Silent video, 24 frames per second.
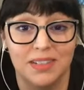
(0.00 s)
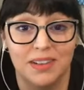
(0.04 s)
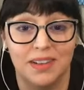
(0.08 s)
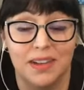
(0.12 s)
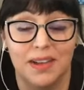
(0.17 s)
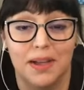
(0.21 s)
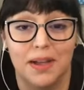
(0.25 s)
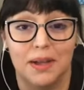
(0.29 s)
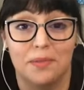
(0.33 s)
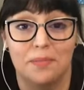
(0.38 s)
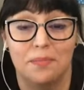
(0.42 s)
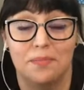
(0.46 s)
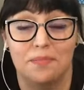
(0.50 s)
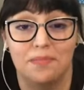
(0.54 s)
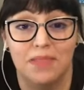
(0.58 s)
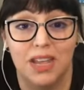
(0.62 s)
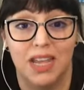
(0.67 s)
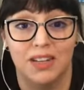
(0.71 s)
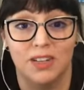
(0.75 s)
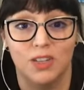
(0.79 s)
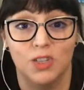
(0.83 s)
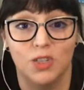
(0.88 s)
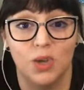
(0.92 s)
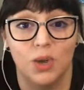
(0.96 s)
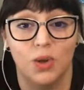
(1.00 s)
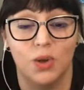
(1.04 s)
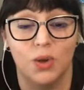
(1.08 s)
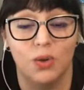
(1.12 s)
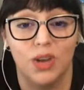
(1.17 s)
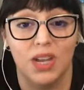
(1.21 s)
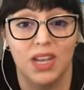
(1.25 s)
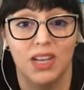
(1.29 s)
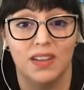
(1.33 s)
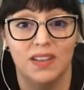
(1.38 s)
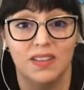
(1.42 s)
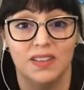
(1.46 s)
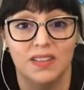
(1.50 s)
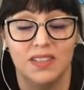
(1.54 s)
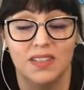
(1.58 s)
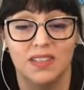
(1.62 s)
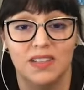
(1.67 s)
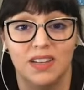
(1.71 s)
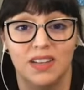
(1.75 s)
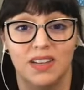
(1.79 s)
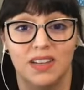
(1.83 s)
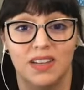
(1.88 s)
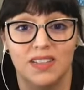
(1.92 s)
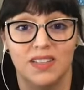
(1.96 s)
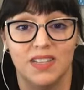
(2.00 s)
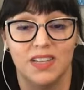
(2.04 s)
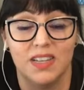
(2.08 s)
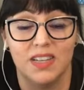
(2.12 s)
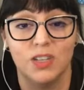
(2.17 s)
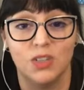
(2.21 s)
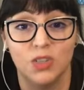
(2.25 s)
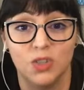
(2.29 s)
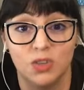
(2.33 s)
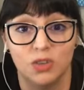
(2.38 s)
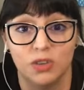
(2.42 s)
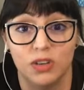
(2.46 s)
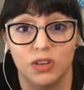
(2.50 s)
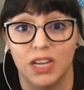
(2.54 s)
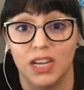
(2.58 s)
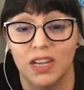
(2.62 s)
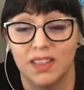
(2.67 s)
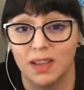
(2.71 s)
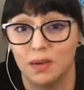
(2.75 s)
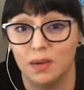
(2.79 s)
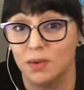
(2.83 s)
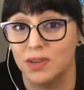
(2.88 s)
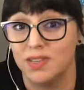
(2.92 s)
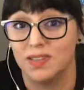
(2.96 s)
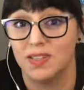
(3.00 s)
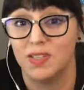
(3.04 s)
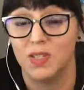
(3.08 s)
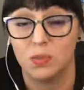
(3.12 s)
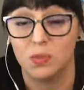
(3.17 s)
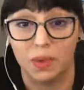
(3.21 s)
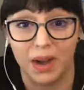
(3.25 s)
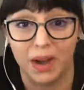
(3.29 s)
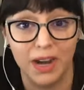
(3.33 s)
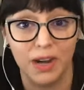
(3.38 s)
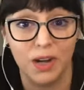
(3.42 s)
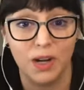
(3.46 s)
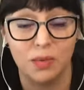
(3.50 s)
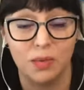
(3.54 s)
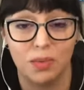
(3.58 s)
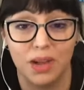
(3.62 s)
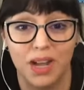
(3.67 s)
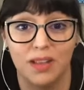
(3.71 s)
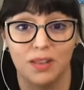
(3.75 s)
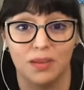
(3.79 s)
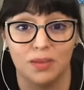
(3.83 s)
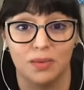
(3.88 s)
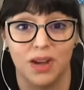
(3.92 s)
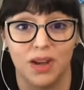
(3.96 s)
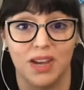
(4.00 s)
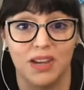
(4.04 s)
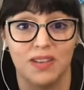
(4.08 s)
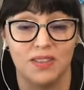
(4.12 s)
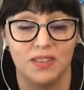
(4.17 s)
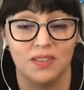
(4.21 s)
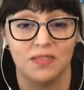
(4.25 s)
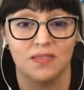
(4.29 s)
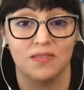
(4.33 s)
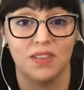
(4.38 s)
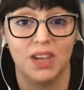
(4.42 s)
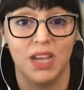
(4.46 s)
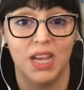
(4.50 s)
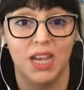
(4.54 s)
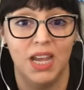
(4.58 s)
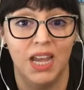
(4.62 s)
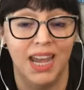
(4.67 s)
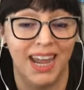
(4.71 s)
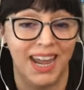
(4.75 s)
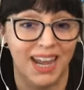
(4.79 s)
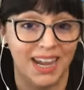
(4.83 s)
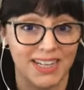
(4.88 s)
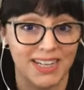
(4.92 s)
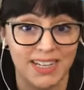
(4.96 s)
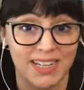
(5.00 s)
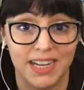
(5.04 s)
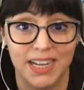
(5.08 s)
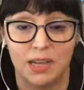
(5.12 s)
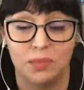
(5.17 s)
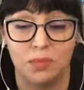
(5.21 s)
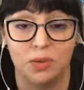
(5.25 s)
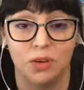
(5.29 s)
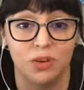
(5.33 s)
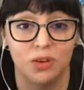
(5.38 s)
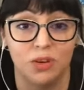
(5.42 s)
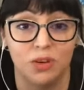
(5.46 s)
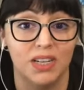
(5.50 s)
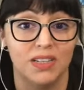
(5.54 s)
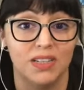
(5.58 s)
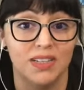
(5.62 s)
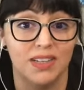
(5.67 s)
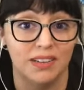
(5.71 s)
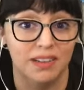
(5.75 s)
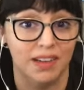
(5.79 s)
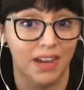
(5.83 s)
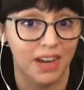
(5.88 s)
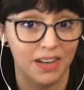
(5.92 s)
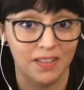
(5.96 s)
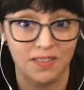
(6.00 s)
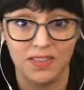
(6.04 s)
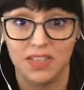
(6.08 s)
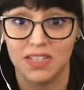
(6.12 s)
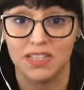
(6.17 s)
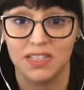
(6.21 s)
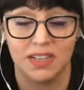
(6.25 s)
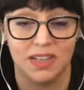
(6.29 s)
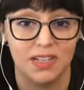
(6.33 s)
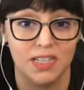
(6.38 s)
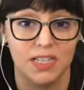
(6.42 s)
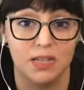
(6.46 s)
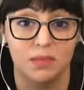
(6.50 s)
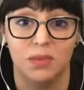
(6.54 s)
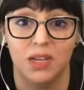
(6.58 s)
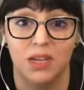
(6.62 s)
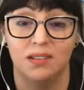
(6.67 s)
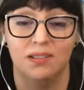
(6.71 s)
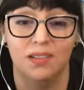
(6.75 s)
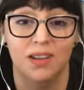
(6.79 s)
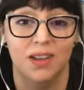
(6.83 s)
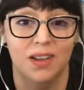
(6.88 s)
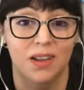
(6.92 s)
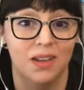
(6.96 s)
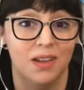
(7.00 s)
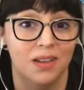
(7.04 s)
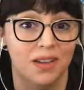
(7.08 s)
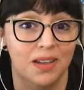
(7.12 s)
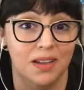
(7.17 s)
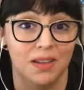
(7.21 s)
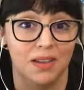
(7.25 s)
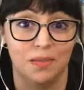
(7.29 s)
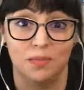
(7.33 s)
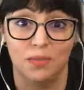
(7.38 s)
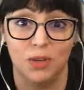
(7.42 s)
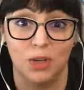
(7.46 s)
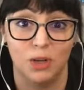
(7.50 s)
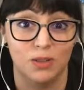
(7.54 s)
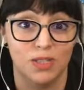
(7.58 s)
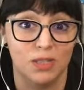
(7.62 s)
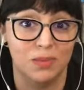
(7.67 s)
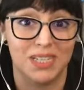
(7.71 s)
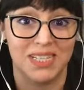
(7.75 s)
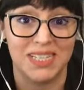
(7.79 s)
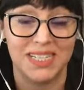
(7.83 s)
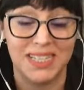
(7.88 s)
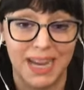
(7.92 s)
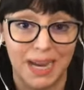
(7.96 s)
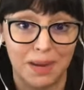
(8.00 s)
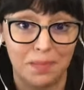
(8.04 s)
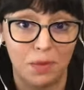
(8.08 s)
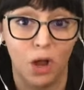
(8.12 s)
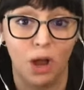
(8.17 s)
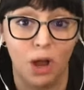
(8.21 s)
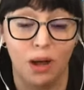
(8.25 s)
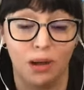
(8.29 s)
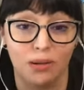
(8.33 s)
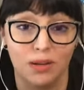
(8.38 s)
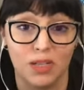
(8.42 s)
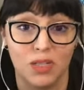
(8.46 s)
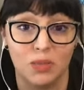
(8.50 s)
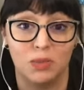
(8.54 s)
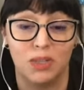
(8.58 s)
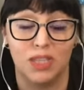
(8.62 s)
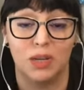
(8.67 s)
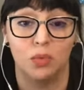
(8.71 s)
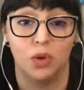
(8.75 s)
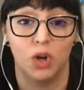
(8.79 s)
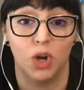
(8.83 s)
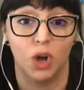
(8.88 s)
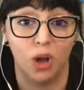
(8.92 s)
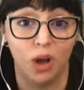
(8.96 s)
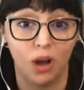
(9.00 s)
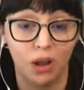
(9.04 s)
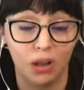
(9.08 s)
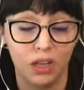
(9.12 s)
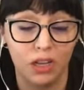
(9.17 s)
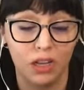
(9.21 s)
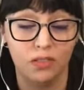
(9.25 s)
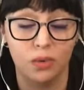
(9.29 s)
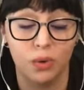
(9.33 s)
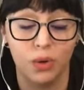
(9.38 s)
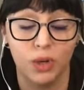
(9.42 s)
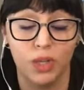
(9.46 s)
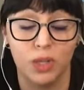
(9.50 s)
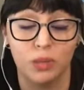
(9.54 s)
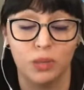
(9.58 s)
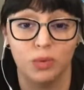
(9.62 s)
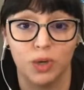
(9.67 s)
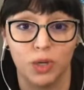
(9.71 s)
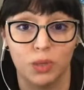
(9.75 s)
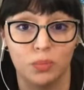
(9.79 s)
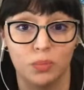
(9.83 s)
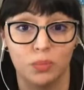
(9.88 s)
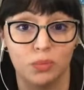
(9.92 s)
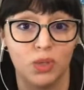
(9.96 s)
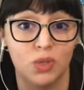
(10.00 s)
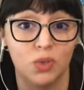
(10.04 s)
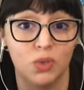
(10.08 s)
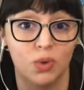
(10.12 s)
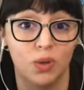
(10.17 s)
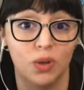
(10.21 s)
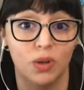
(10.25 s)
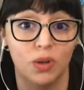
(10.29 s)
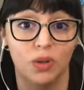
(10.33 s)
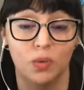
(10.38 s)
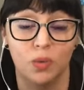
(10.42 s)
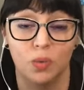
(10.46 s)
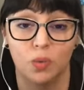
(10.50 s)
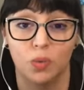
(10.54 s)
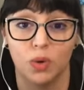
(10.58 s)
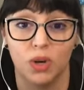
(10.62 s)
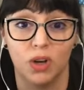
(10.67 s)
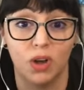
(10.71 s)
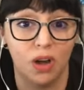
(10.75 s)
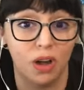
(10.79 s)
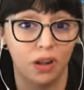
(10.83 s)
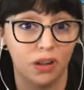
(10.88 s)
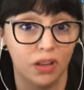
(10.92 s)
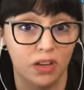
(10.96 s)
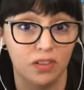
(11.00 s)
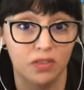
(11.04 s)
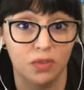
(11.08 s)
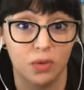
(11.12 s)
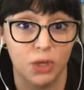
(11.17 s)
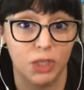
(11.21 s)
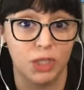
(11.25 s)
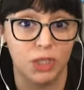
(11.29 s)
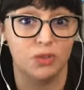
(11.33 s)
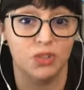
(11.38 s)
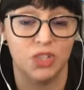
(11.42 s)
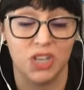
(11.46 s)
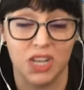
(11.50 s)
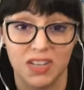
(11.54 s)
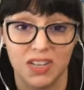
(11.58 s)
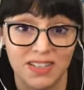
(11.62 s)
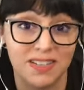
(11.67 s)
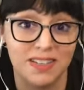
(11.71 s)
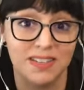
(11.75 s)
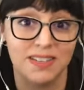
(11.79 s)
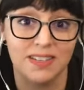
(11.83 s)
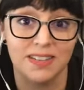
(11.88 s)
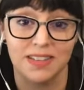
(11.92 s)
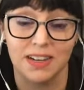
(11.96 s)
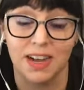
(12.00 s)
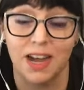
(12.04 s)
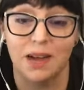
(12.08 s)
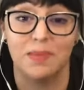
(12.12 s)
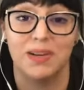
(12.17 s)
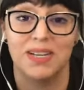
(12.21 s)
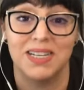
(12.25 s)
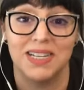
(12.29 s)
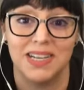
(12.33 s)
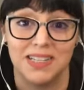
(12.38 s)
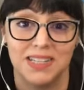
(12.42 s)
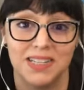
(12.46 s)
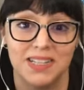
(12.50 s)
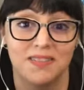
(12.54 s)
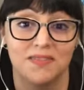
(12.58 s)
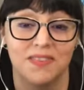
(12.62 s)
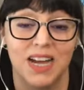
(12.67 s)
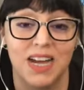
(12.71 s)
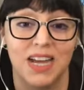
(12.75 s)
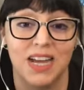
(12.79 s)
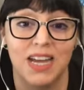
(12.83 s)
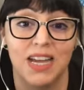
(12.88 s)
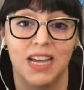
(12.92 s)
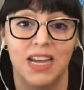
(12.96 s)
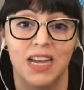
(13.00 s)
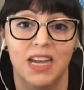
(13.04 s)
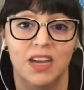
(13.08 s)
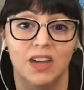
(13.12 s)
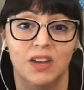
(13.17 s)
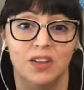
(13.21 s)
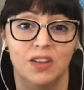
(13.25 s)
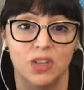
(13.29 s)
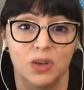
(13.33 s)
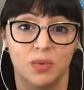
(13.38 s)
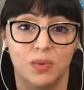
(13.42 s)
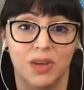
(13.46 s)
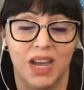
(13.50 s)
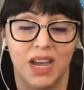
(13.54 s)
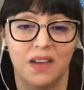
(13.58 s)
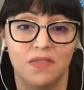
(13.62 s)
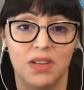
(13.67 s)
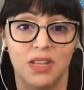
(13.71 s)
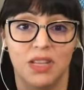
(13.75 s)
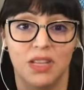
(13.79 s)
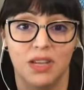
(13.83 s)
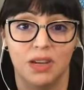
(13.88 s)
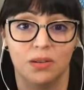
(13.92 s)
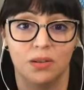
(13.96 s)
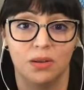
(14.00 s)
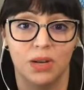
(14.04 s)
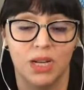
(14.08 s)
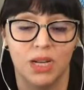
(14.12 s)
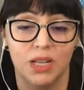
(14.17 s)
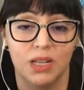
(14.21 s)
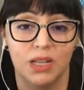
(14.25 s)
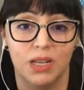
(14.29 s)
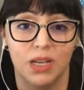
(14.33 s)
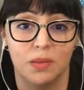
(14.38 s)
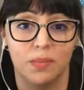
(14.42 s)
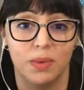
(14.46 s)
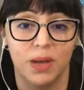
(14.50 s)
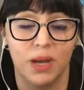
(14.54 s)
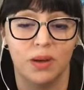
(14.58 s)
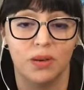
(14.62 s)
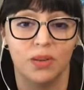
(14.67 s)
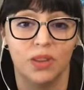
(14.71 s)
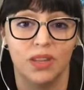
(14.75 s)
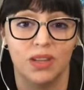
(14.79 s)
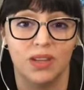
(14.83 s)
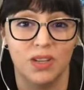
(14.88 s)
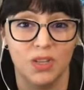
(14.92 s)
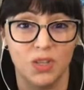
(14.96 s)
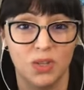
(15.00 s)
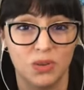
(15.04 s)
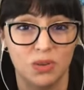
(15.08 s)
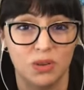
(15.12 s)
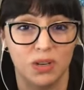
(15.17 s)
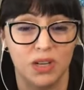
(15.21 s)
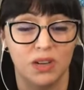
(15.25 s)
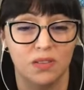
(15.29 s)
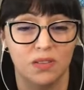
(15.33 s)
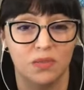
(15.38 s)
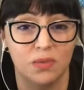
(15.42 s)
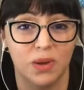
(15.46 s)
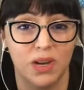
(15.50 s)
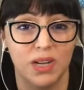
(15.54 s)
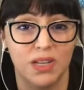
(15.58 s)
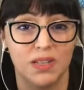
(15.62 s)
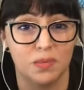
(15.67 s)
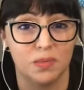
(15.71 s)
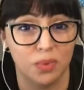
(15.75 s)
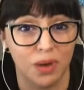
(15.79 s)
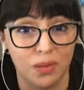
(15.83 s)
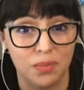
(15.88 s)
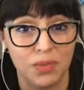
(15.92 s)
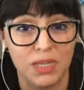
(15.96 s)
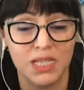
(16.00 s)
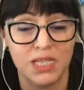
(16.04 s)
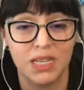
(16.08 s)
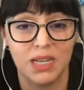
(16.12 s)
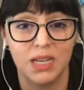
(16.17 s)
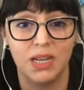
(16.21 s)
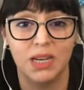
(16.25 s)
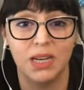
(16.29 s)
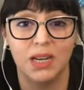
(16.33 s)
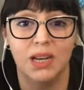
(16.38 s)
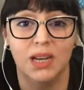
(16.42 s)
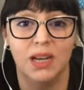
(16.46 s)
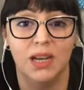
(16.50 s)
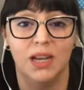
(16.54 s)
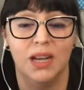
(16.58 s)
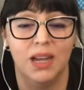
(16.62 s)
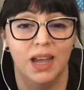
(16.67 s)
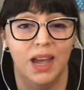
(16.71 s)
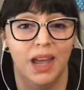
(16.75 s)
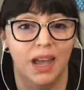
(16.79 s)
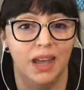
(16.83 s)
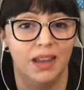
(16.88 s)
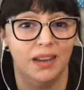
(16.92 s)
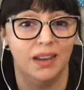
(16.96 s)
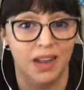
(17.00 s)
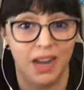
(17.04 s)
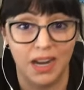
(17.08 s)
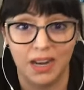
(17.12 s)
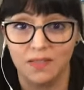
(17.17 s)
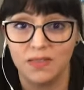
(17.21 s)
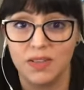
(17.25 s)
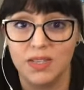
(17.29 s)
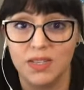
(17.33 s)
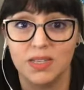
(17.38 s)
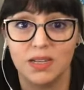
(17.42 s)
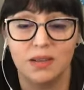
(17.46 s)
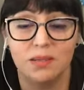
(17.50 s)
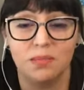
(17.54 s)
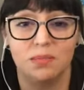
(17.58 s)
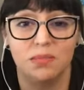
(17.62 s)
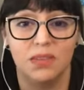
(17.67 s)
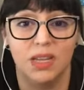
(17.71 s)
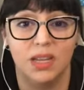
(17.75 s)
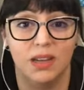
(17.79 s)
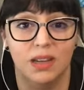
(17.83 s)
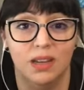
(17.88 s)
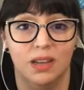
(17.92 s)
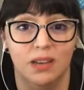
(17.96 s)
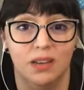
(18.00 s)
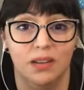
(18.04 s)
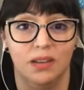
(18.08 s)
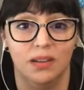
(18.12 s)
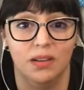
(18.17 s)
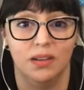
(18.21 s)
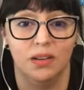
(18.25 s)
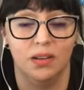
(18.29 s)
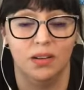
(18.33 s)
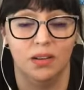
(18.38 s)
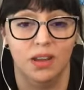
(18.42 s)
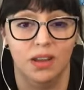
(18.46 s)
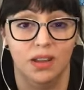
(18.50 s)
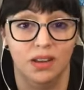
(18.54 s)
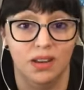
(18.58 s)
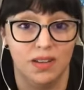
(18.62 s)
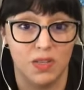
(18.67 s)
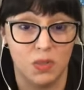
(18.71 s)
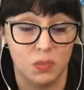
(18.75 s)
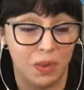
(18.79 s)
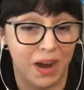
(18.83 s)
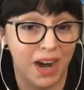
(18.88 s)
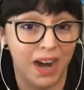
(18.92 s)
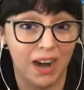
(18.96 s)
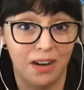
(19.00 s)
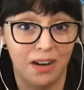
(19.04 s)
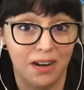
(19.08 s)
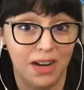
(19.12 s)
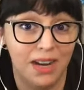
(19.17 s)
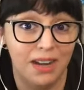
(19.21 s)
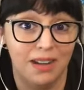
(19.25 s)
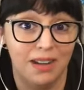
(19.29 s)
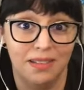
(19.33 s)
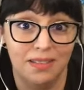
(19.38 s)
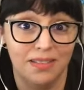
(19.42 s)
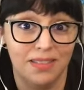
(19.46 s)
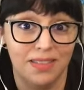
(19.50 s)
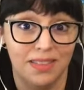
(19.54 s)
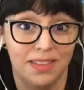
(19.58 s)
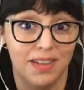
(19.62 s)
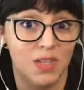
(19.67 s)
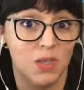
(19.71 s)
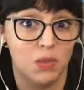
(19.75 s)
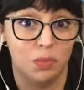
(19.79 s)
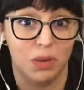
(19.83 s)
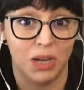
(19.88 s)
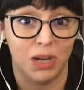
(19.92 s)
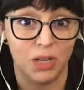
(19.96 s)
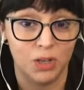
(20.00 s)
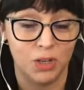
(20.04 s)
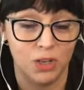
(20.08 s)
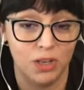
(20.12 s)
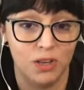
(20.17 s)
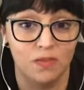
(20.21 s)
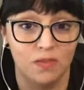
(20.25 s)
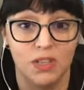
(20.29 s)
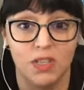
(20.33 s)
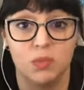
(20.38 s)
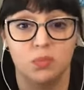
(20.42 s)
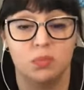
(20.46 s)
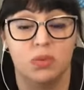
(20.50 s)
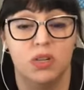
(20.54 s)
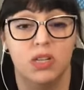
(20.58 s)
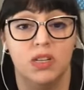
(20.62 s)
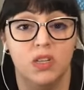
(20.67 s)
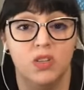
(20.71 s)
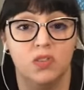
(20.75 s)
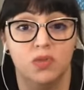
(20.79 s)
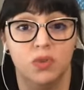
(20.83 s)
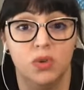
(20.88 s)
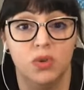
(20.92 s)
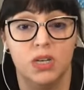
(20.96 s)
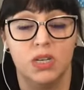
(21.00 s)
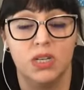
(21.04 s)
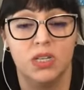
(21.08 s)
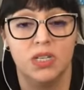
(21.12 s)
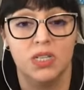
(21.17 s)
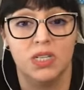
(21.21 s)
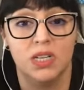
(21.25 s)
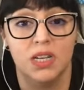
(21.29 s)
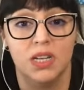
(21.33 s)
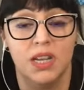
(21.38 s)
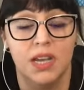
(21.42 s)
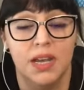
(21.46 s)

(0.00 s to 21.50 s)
And so it is a history that was inspired by the rise of anti-immigrant nativist sentiment. Some of the same congressmen that were calling for the Border Patrol were calling for eugenicists to come and testify. So we have to think critically about the history of white supremacy and nativism in inspiring the expansion of this police force.